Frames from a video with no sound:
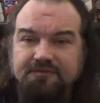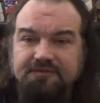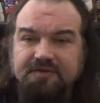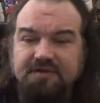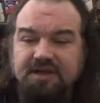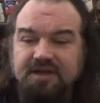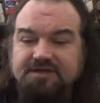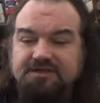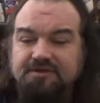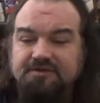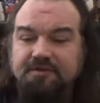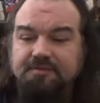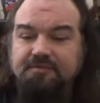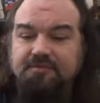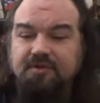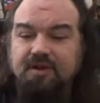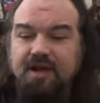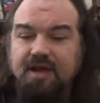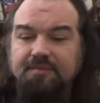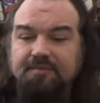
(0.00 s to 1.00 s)
free to like, share, and
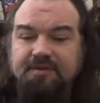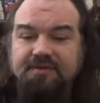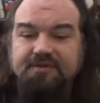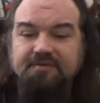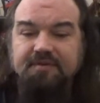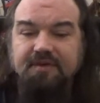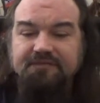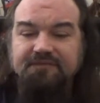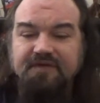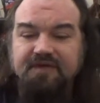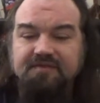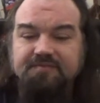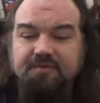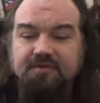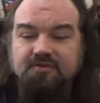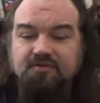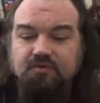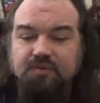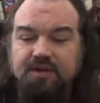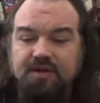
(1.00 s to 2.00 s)
subscribe. Links to my
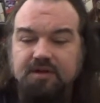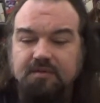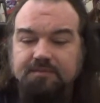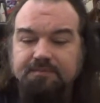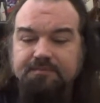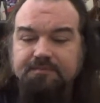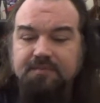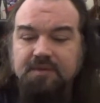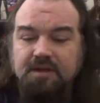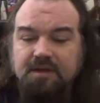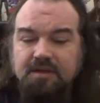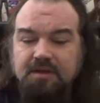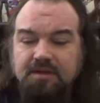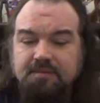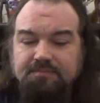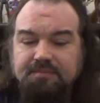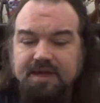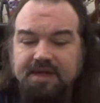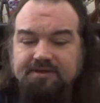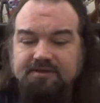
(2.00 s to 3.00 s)
Facebook, Twitter,
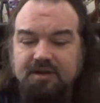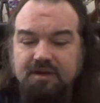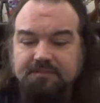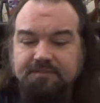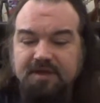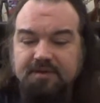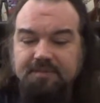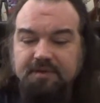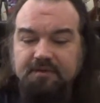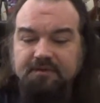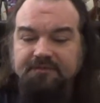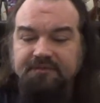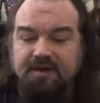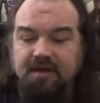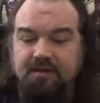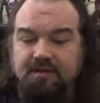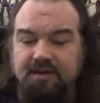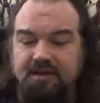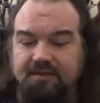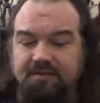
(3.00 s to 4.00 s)
Patreon, and PayPal can be
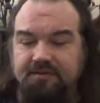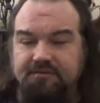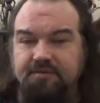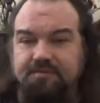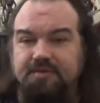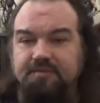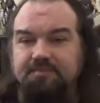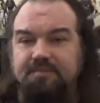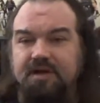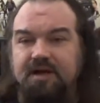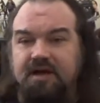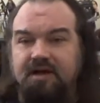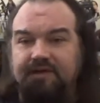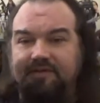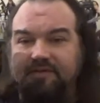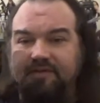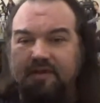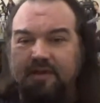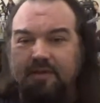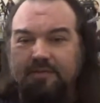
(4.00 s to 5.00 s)
found in the description
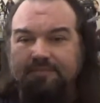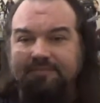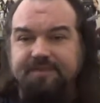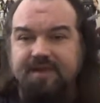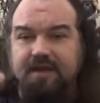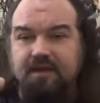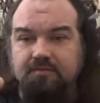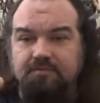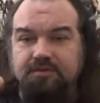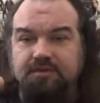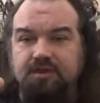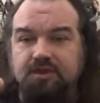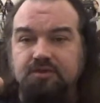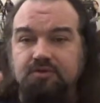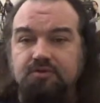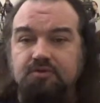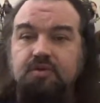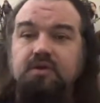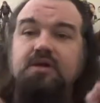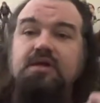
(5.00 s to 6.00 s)
box down
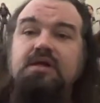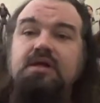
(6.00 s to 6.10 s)
below.